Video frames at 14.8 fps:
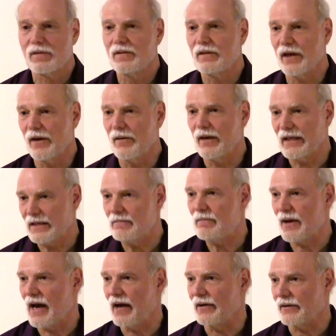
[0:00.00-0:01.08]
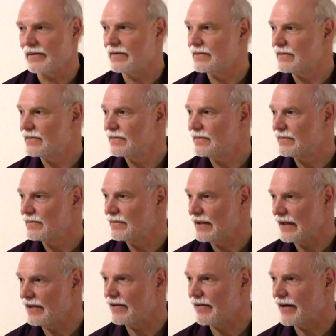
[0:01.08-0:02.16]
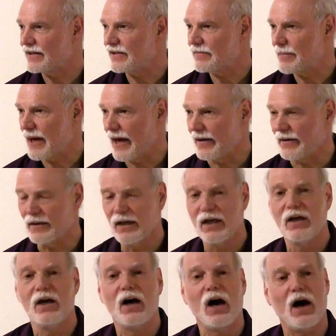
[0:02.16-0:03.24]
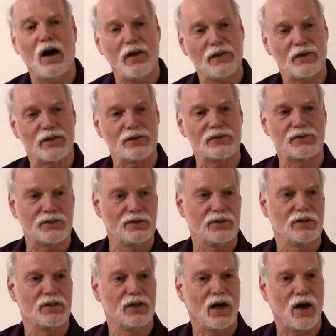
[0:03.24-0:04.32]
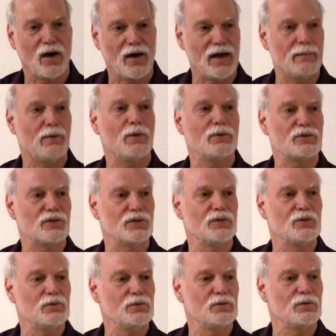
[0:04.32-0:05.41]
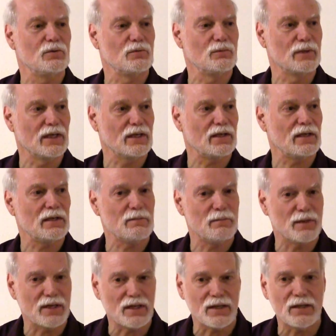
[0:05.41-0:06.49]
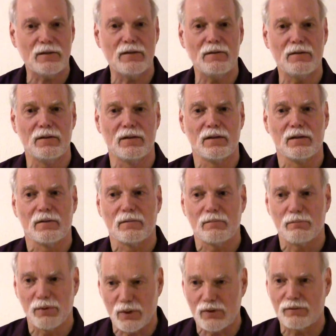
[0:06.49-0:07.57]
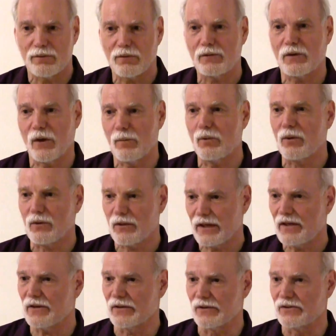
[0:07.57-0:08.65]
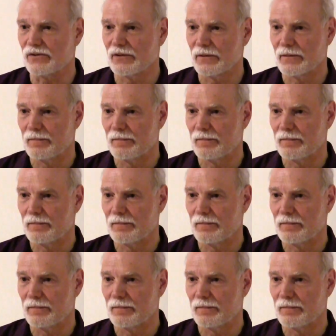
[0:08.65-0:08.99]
They're in pattern, in aggressive pattern. Others are able to really be beautiful, noble leaders,